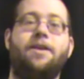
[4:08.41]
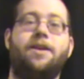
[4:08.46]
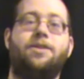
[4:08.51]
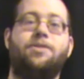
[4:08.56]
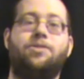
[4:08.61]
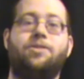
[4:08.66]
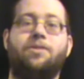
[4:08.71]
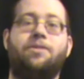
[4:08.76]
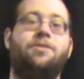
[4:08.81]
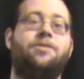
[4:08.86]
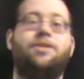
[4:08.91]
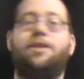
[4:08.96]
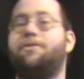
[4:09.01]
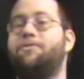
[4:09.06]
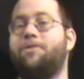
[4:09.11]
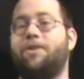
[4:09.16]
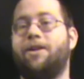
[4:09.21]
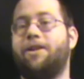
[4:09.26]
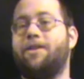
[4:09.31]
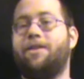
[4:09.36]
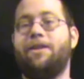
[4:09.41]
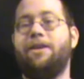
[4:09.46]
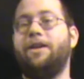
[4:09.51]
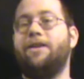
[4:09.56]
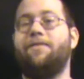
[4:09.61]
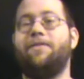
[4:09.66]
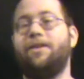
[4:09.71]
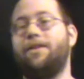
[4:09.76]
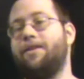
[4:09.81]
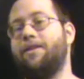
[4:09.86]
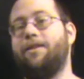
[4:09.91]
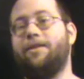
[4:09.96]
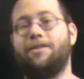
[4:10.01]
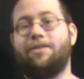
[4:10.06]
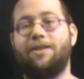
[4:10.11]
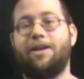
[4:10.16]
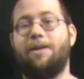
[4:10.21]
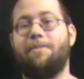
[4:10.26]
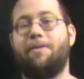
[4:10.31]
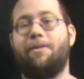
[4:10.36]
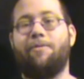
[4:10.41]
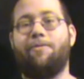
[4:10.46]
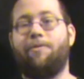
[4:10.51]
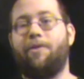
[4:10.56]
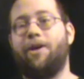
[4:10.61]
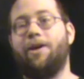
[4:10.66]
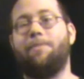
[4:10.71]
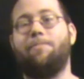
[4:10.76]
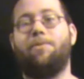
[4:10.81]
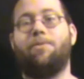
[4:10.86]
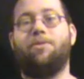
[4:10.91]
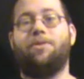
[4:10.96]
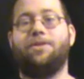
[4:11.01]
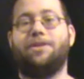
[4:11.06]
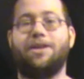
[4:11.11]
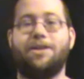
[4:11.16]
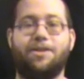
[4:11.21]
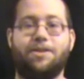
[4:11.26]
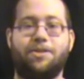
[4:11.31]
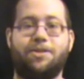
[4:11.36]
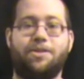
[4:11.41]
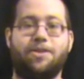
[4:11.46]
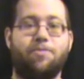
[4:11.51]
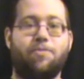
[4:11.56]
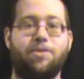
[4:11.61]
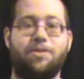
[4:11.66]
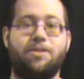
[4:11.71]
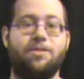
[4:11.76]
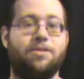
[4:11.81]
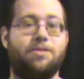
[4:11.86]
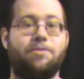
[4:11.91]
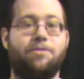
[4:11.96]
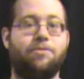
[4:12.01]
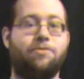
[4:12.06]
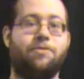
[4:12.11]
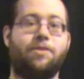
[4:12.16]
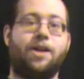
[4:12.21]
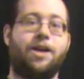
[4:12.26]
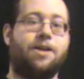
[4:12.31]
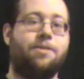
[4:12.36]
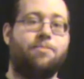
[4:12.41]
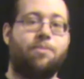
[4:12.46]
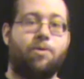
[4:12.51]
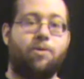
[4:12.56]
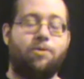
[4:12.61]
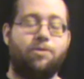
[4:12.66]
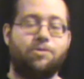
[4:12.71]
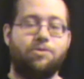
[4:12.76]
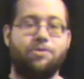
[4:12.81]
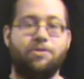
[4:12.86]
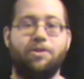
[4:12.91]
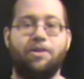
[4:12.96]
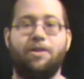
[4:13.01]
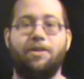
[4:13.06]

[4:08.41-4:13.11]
And so instead of trying to think of anything to say about flagpoles, I just said, what's the deal with flagpoles?